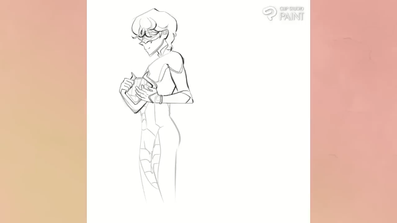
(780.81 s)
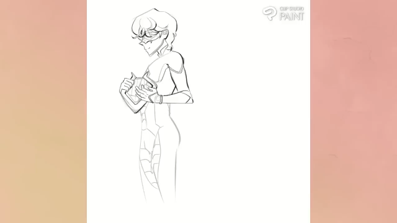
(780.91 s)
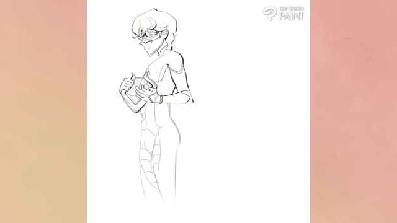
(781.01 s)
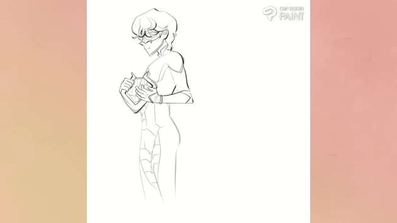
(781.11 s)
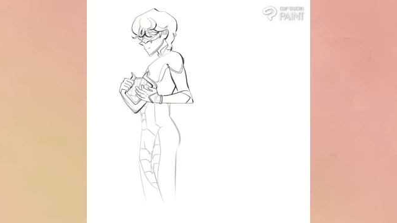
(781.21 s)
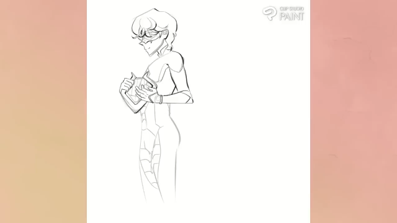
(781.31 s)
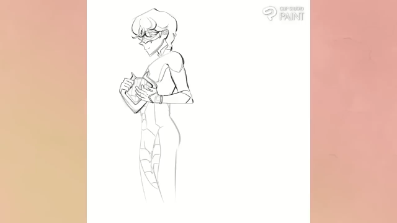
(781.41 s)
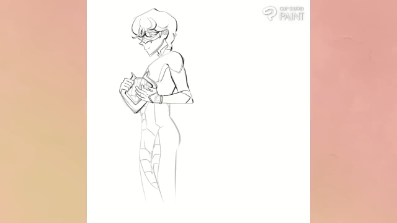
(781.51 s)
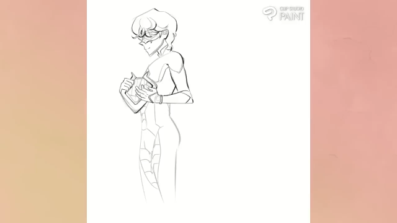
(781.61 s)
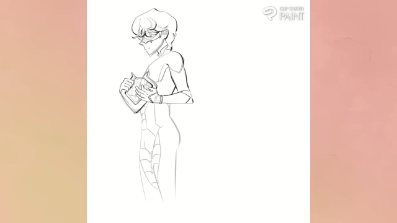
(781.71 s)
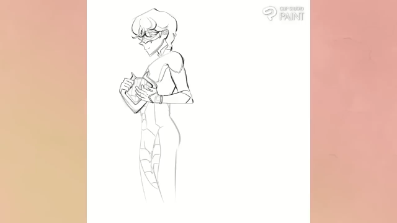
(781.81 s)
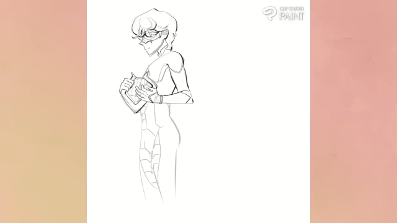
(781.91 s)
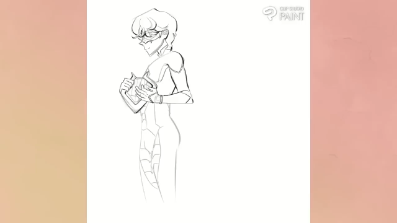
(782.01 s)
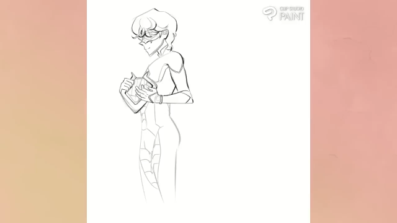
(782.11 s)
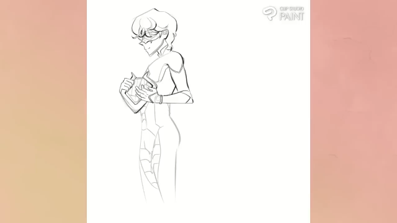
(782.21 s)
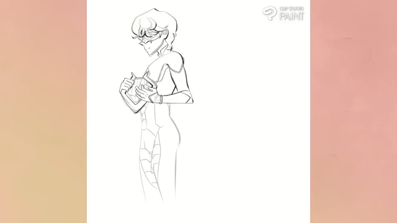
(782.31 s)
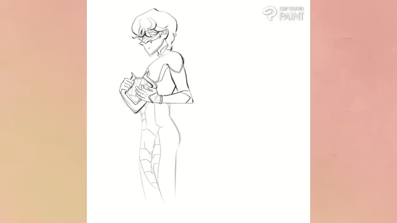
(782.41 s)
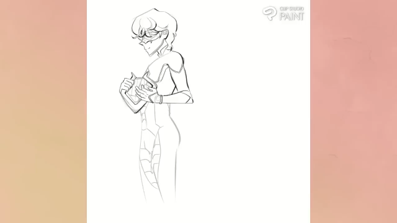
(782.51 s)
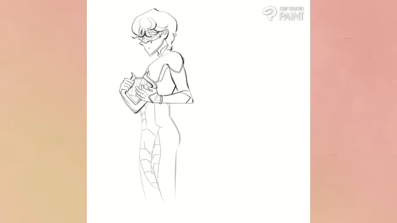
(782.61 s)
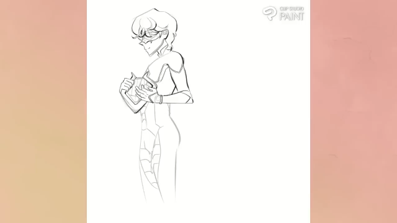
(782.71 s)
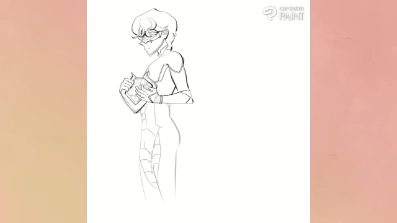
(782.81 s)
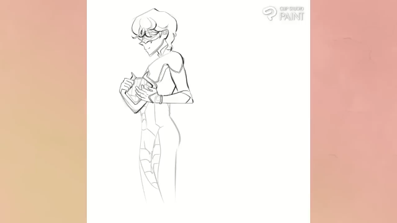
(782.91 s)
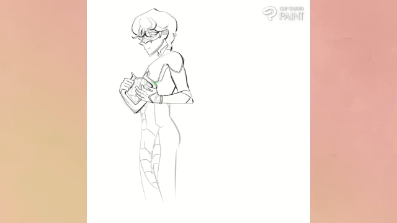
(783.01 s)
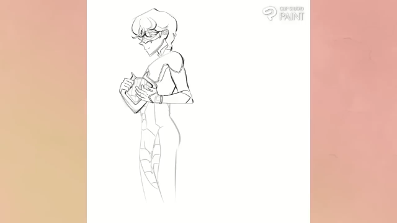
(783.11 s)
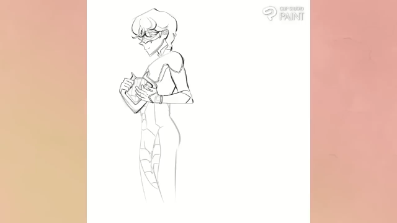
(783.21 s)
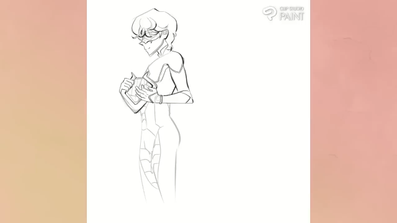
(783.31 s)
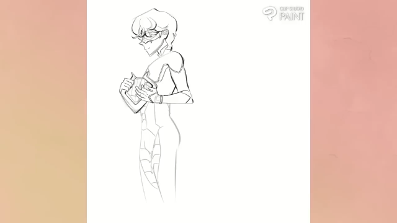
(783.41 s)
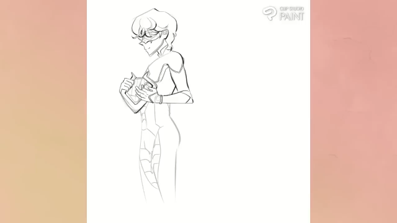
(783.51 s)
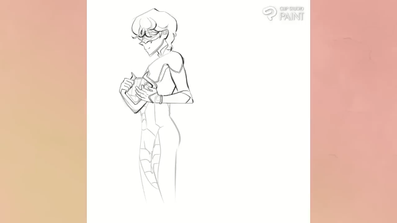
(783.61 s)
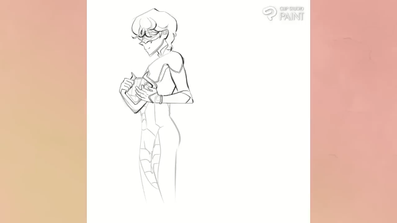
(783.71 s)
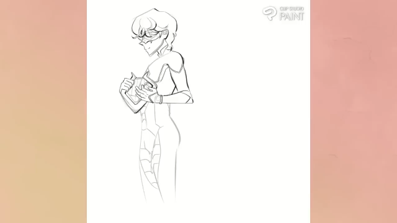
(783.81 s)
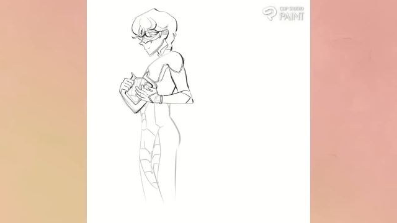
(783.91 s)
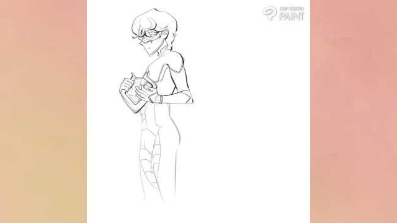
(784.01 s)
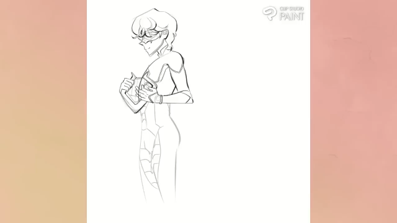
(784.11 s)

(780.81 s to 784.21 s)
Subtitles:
No face is visible, so there are no lips to read.